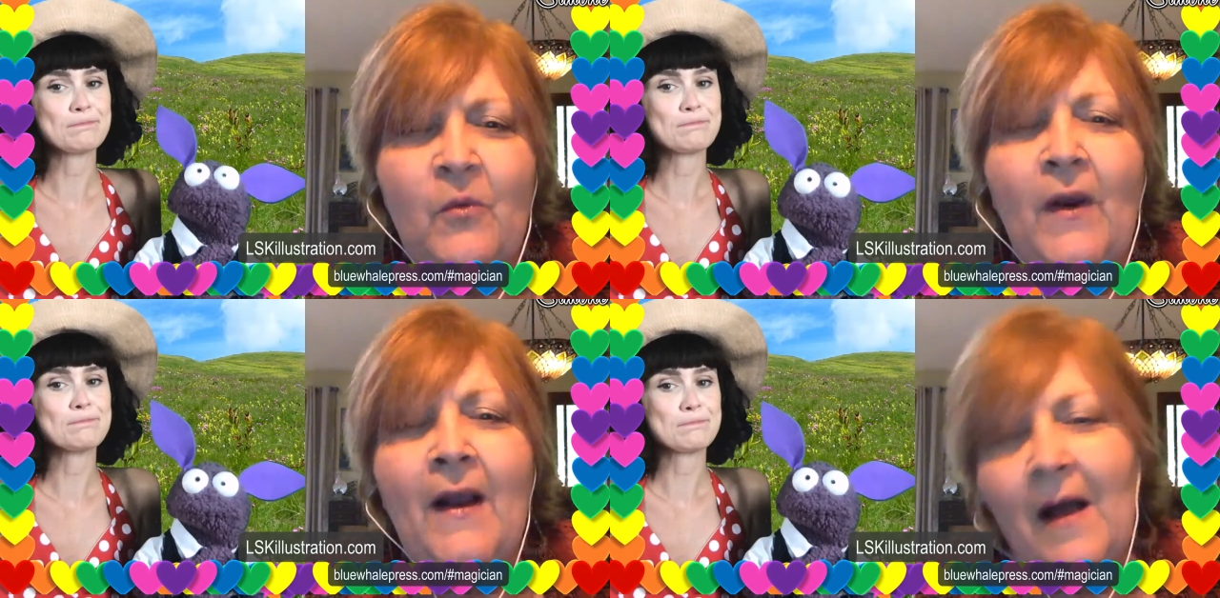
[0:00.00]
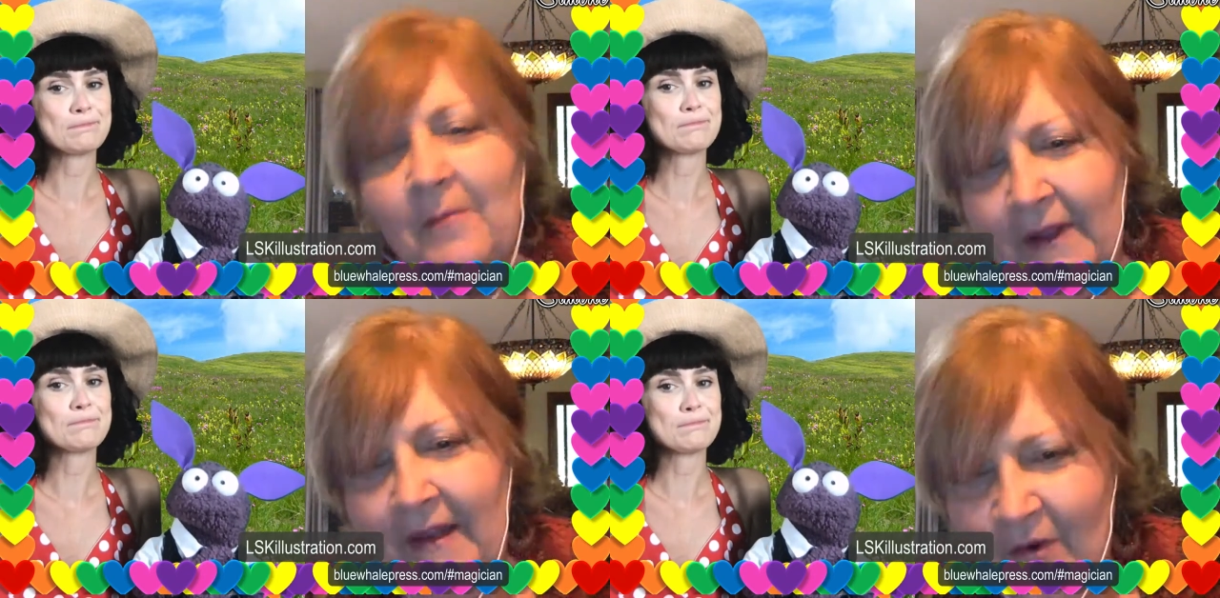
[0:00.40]
Speaker 1: And he
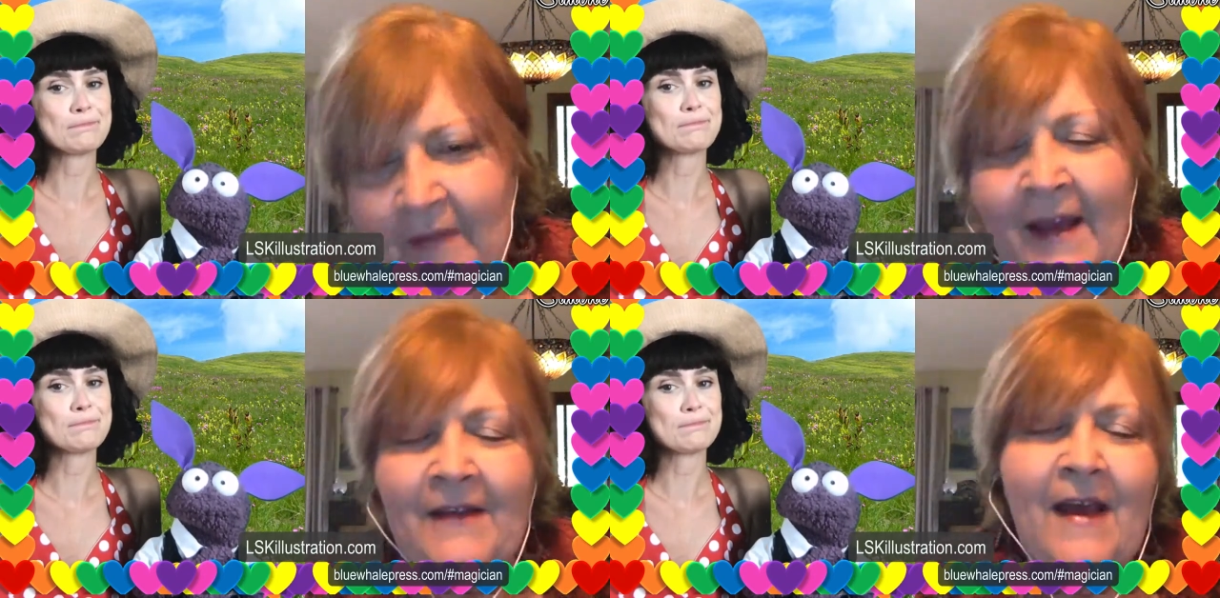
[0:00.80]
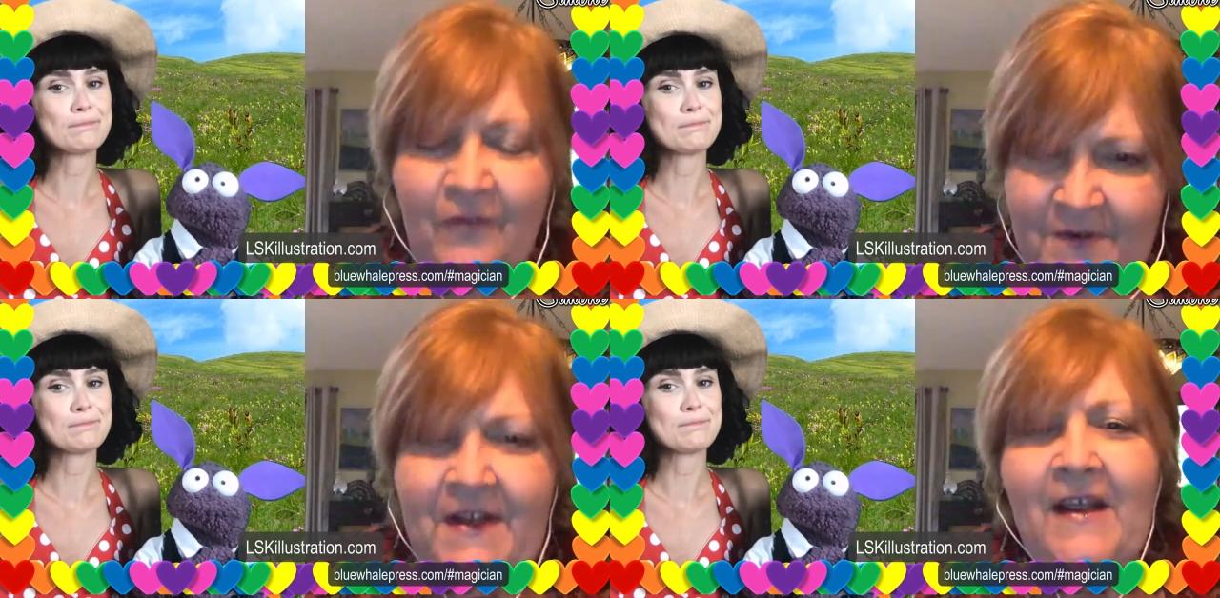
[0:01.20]
ends up going
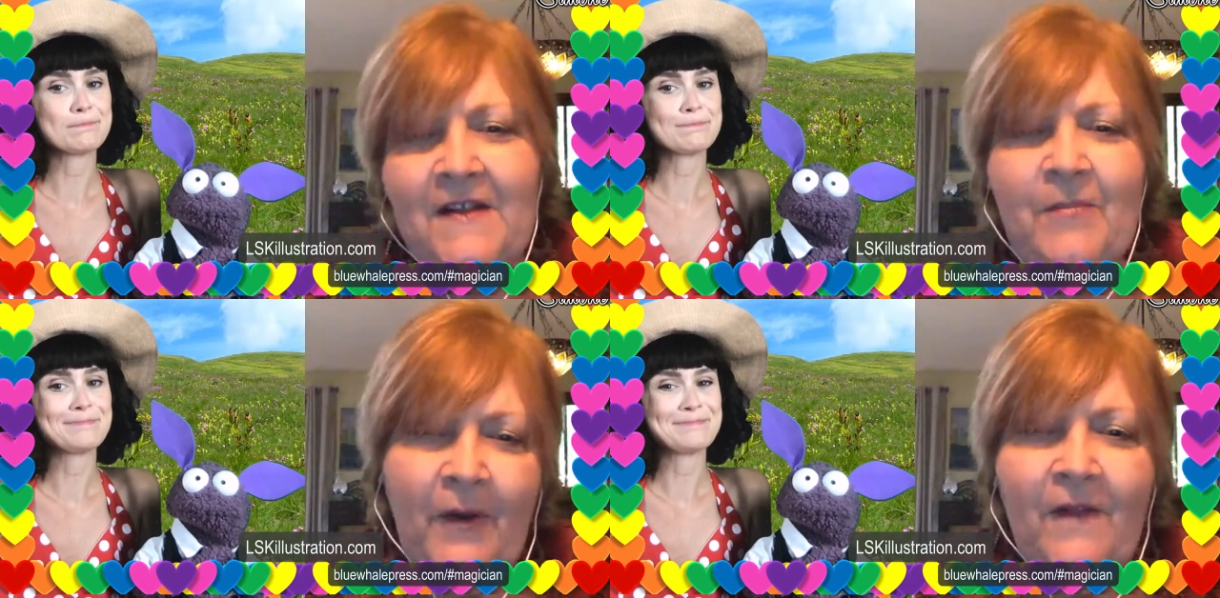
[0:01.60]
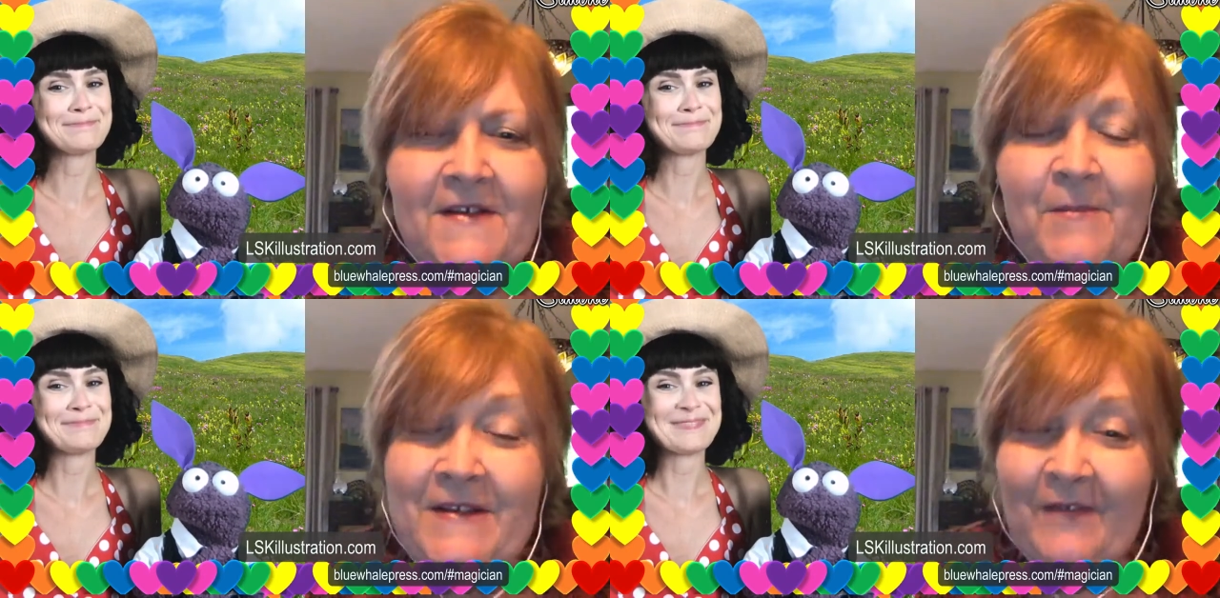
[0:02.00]
on this
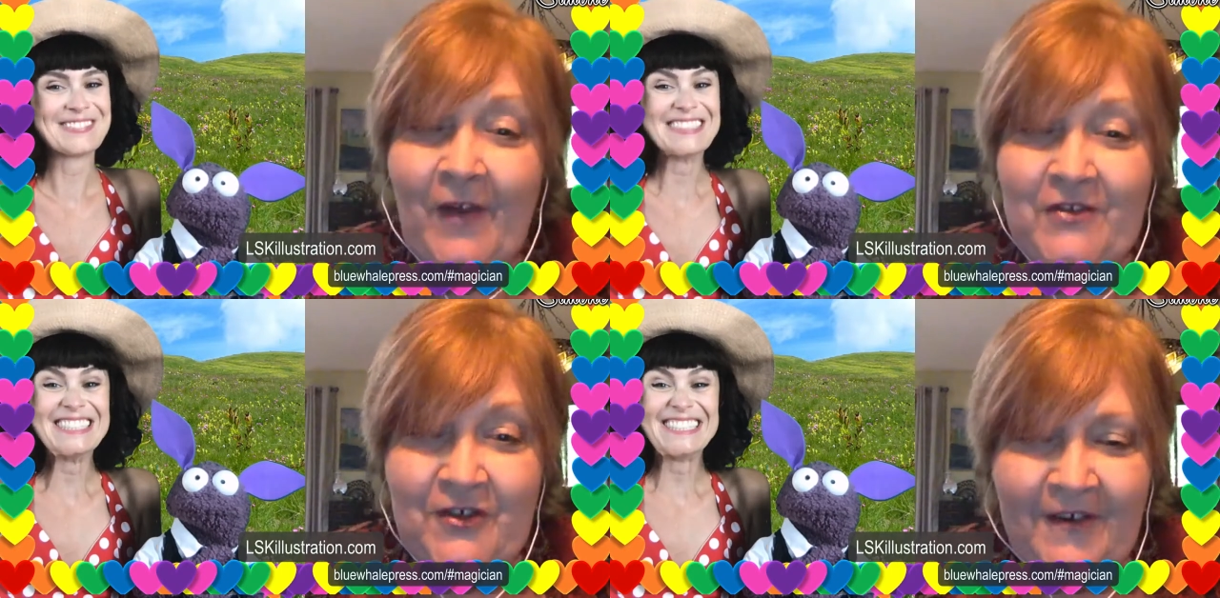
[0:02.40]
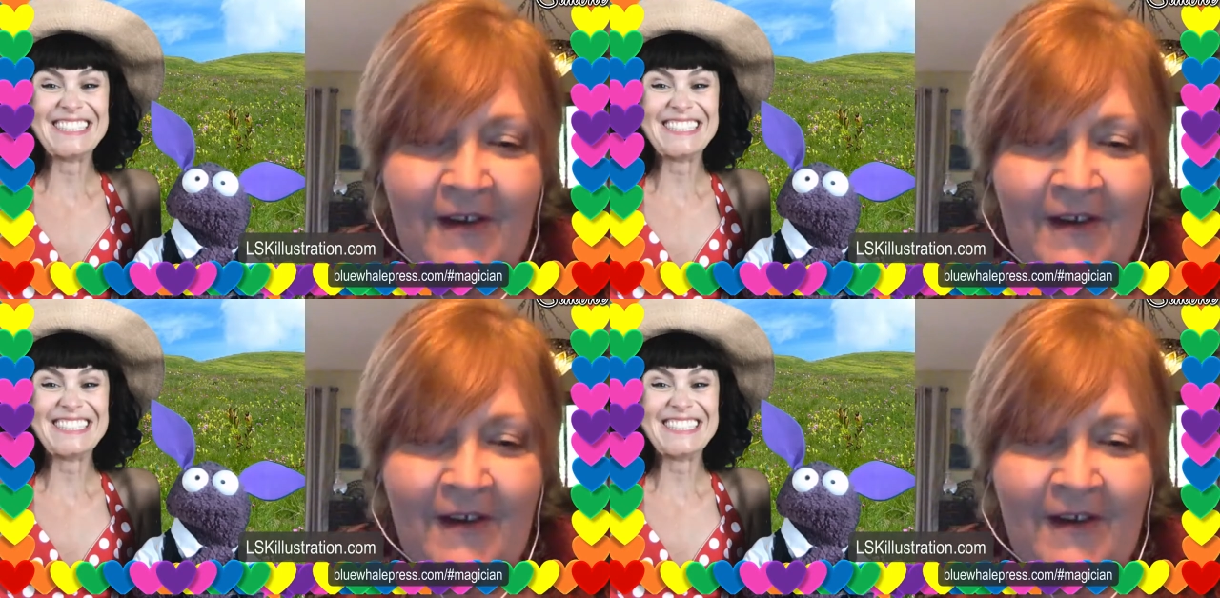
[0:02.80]
misadventure,